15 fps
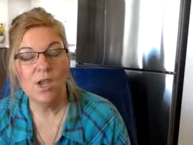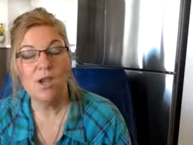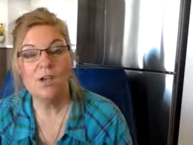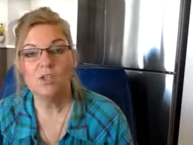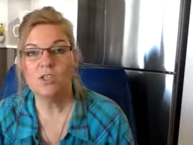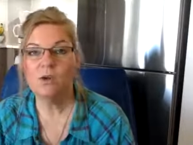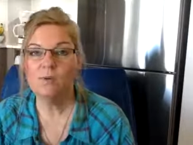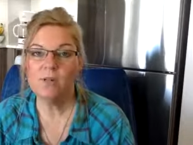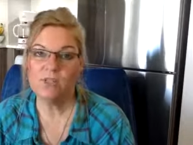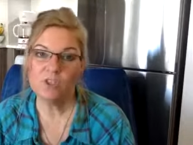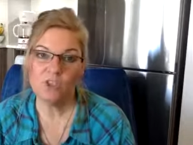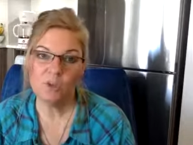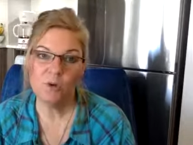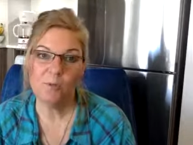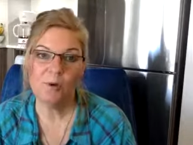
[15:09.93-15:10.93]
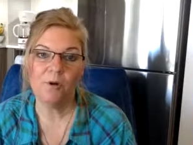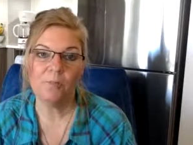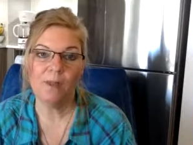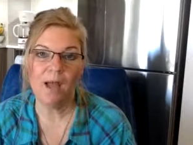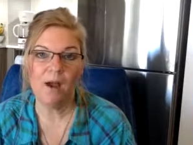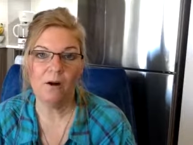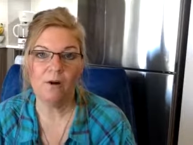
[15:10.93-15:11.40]
so it's super
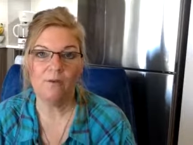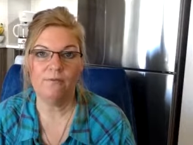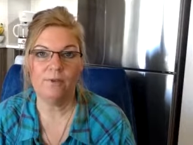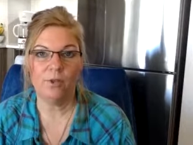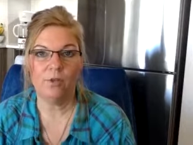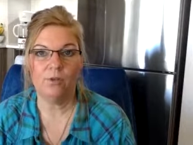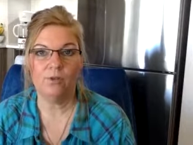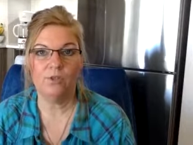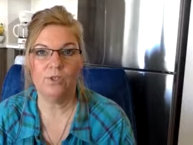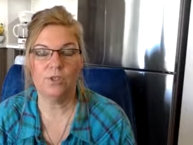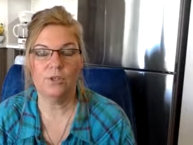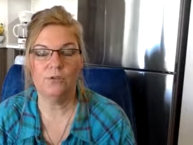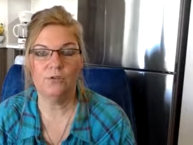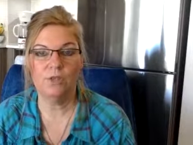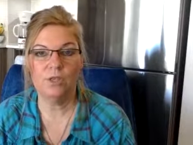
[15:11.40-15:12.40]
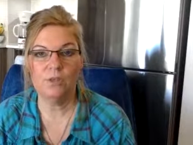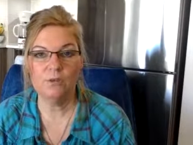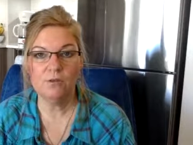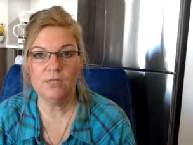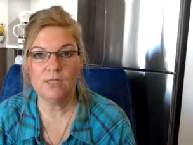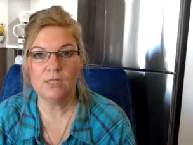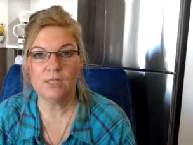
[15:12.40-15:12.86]
powerful to
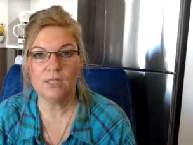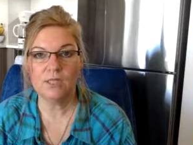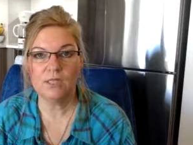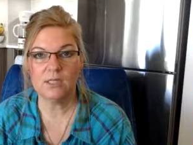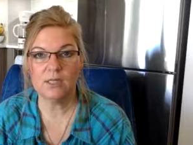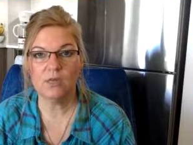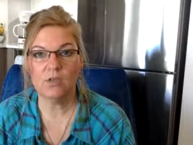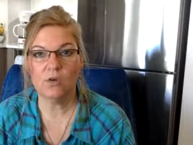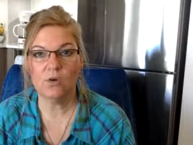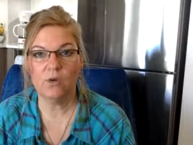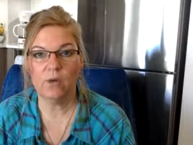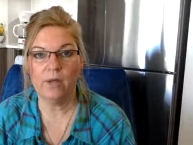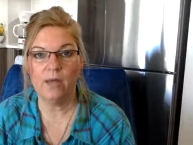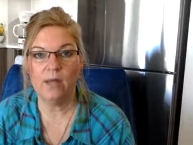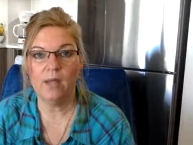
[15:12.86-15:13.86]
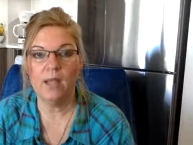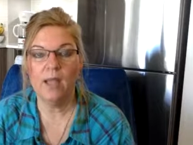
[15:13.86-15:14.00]
use this essential oil